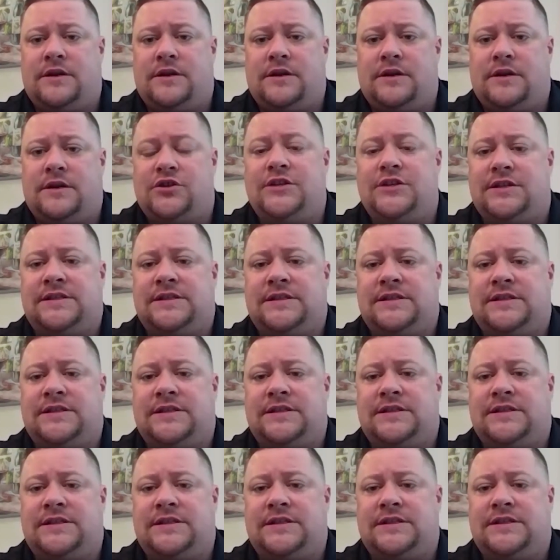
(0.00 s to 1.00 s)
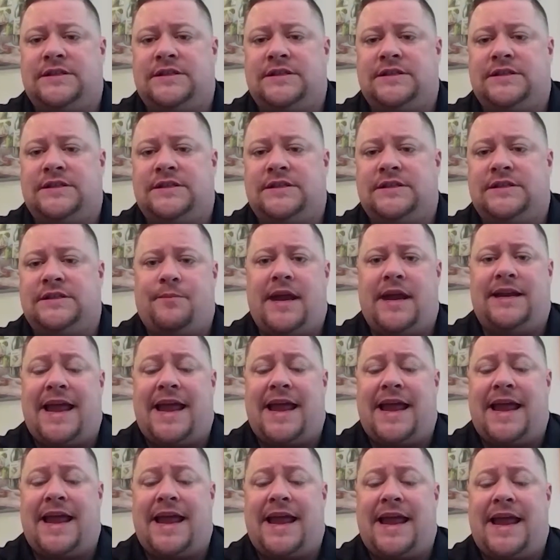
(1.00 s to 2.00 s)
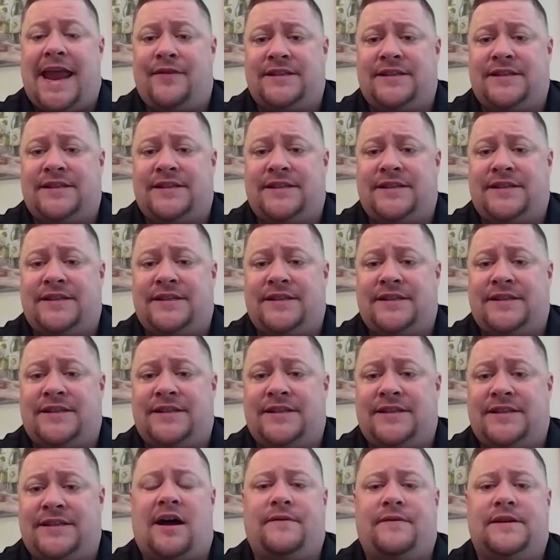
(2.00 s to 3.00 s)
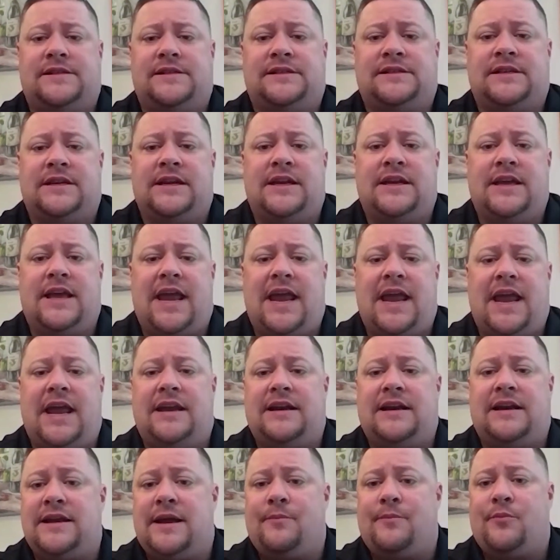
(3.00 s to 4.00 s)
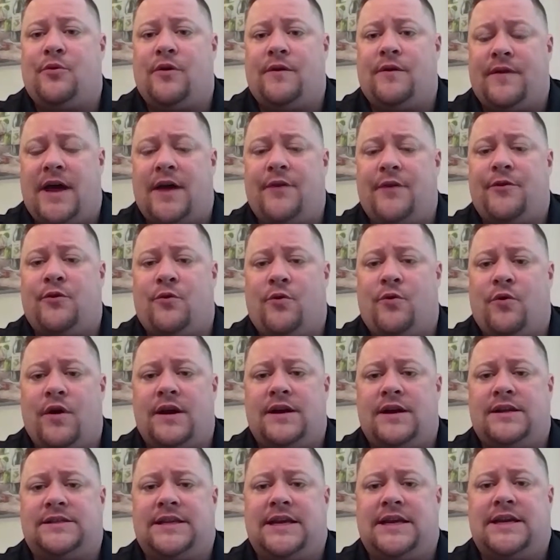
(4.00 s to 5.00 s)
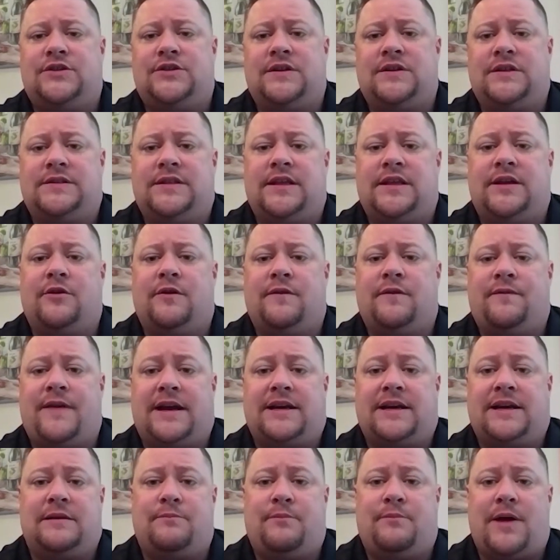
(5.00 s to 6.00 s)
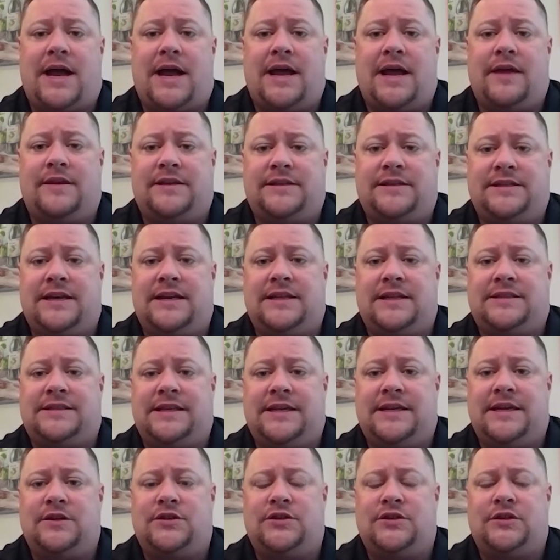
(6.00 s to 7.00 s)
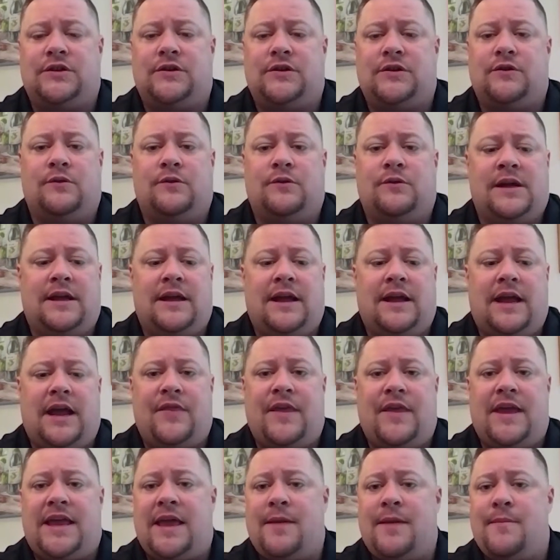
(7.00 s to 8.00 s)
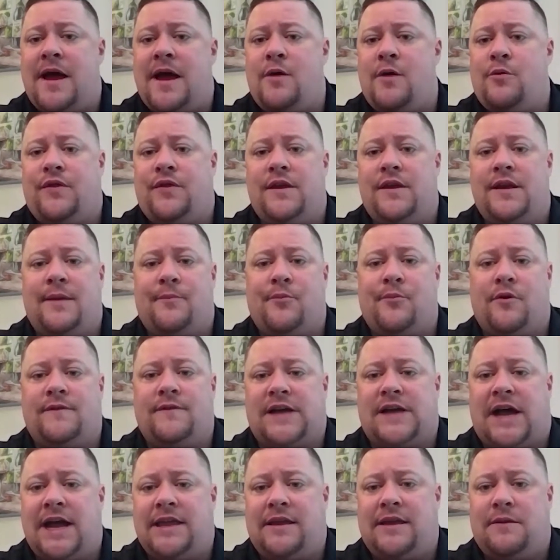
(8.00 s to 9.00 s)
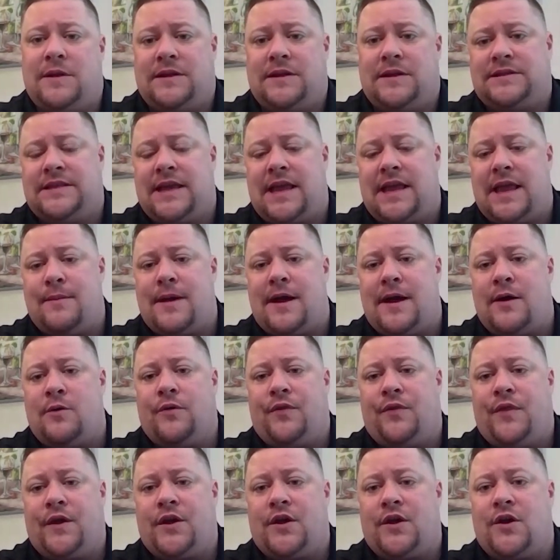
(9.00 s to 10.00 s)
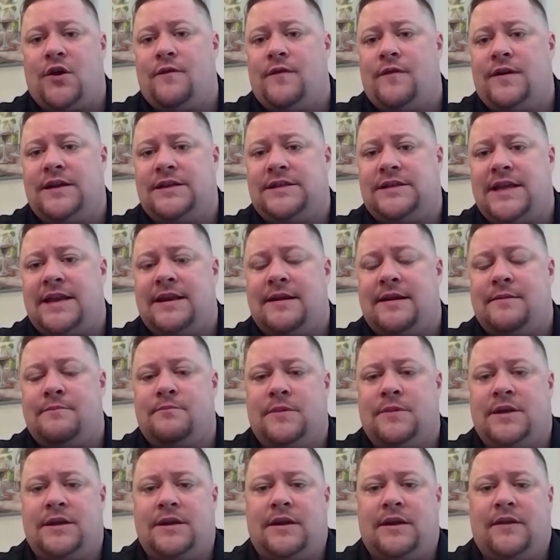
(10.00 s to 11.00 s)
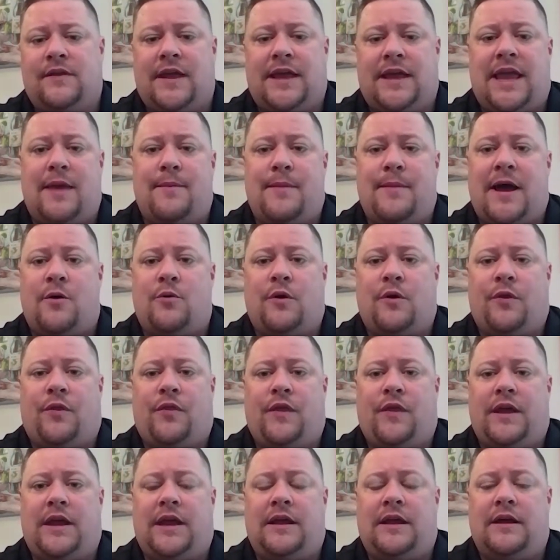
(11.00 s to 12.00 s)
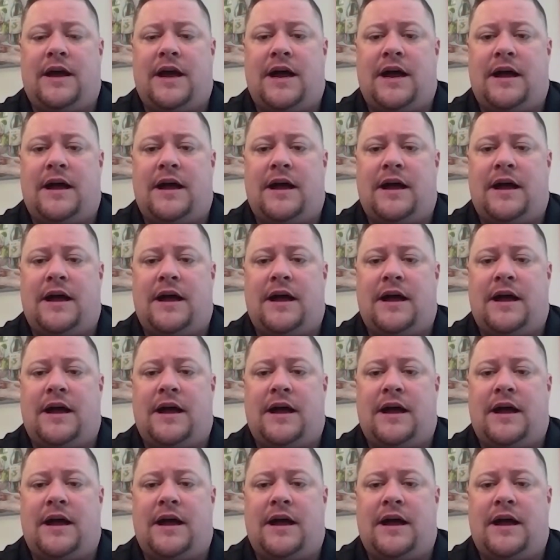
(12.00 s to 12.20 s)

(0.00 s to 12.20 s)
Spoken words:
judges that participated, and the state AG's office, and a number of other organizations that are affected by the tenancy issue. And they came out with a number of documents. They came out with the COVID addendum. They came out with the